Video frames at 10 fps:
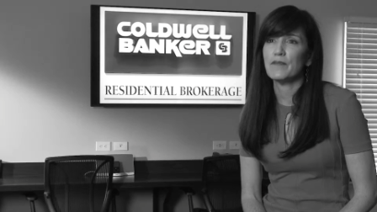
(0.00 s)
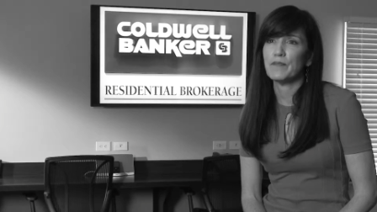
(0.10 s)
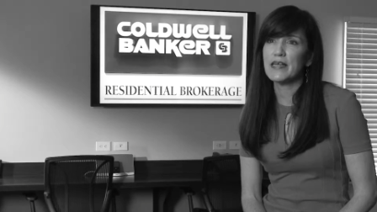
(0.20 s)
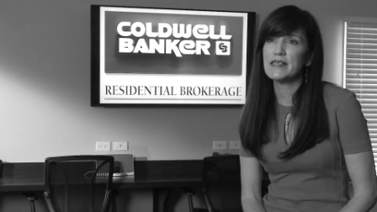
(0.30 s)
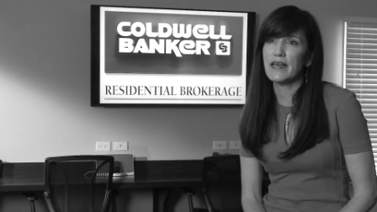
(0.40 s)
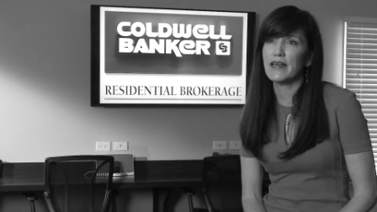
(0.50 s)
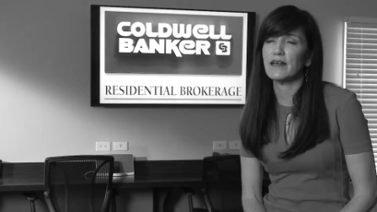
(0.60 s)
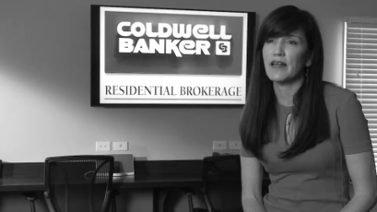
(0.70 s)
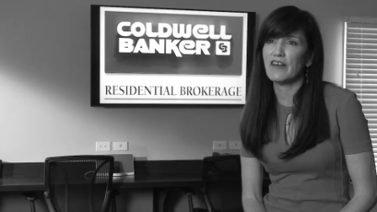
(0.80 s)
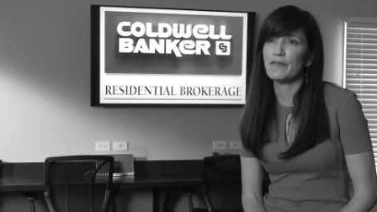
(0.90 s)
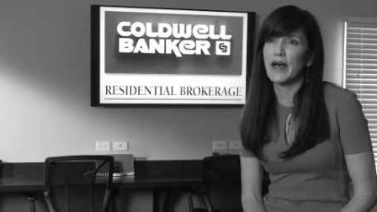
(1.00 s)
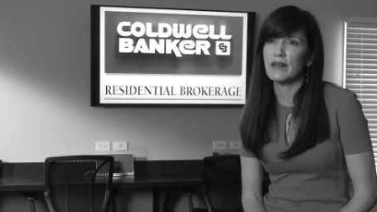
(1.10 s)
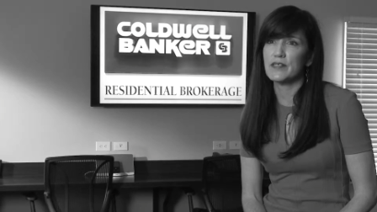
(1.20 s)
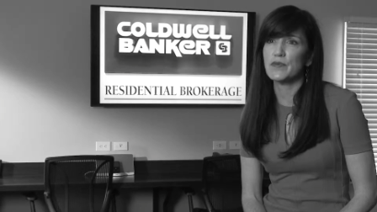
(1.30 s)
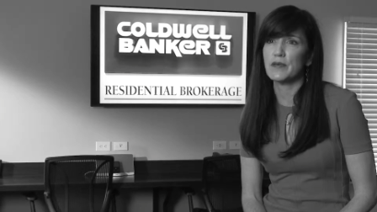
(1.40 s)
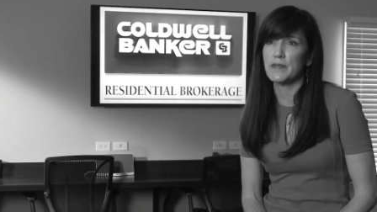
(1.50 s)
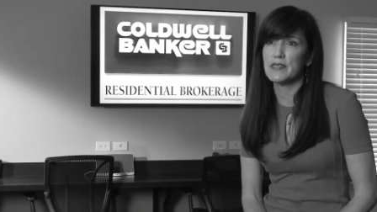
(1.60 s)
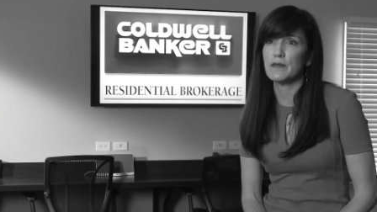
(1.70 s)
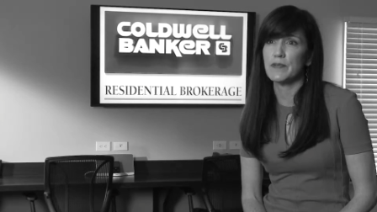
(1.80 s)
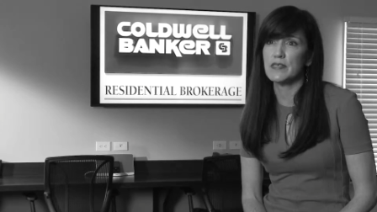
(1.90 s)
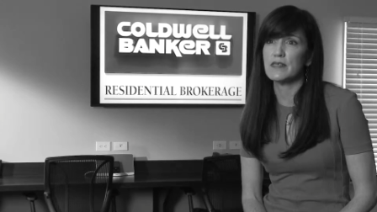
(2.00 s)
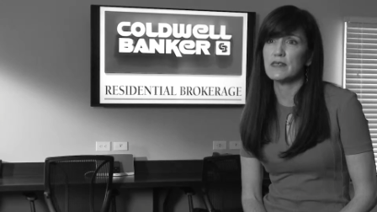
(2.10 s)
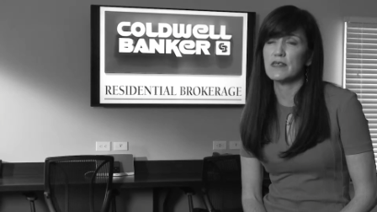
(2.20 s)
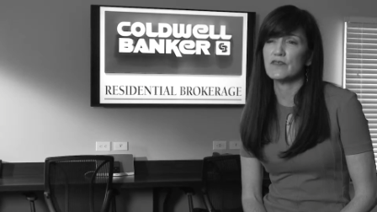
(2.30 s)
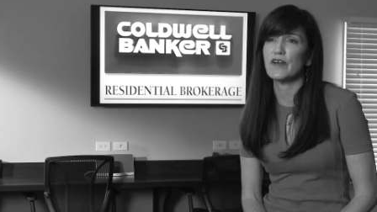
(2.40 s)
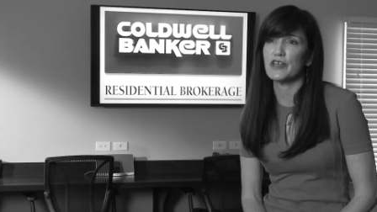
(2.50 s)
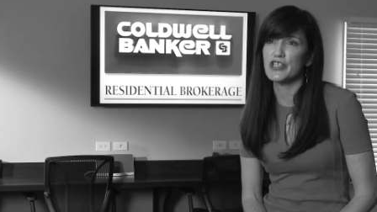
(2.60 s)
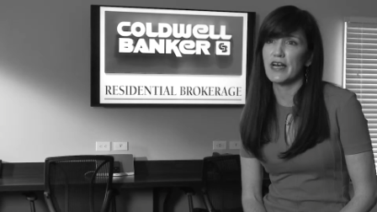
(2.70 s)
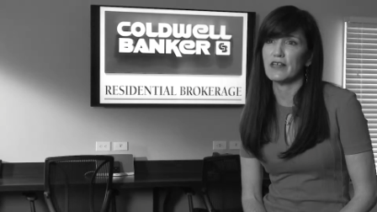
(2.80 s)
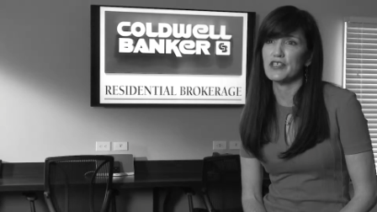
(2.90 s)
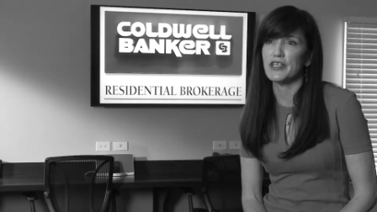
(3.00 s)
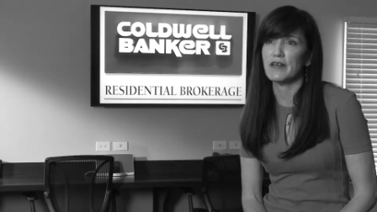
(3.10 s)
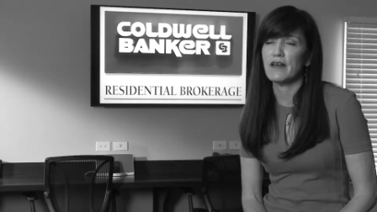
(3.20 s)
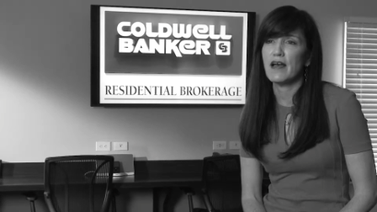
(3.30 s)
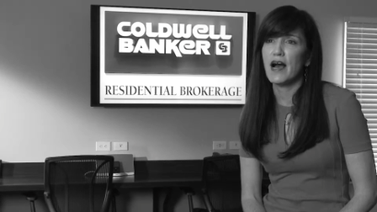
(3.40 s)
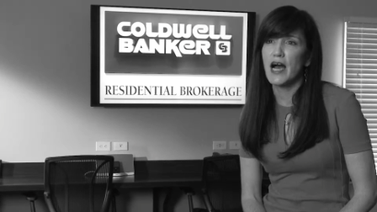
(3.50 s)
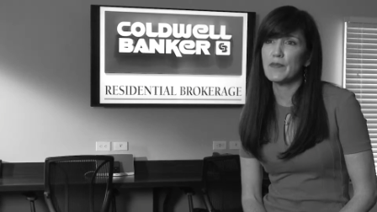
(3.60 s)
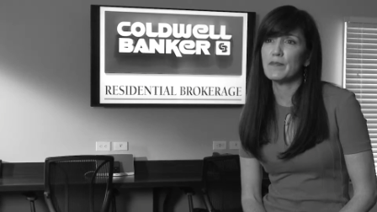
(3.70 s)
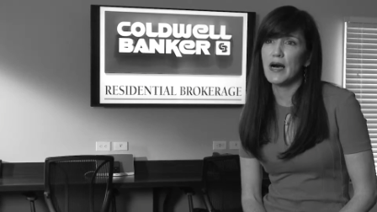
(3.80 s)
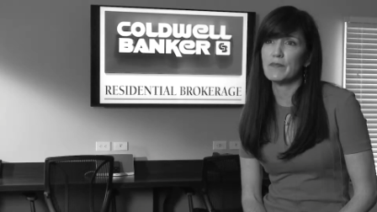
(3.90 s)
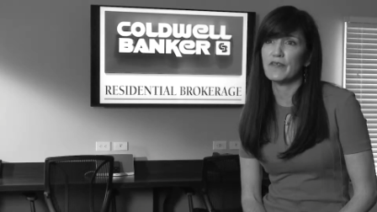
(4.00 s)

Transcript: Maintaining a life balance with a busy business is very challenging. I'm a mom